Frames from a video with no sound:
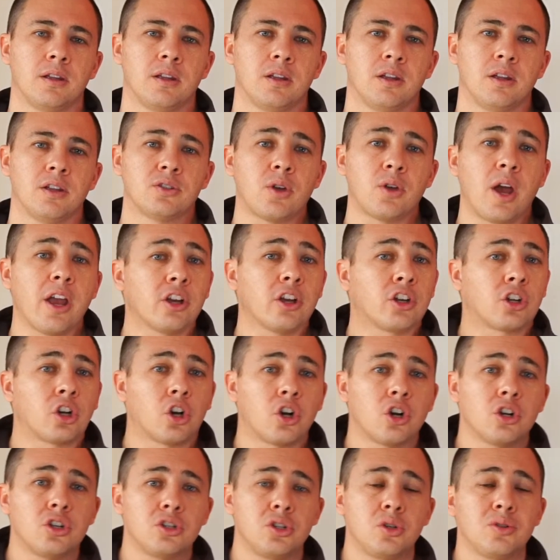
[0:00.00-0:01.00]
So I
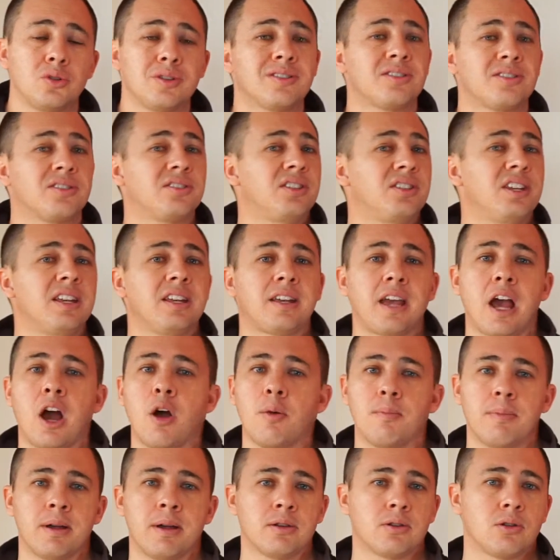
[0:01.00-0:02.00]
encourage you to seek
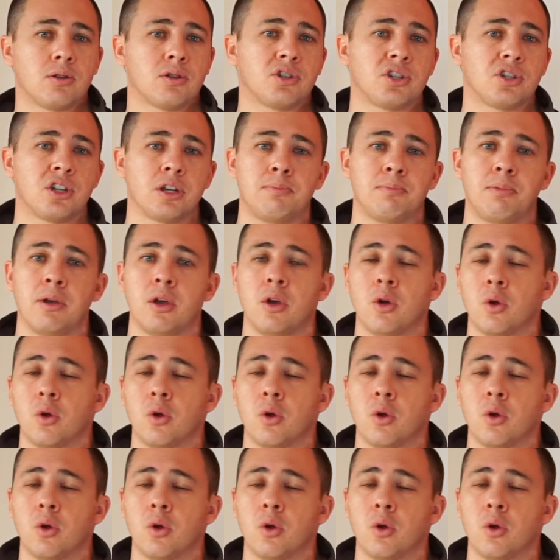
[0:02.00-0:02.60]
out mentorship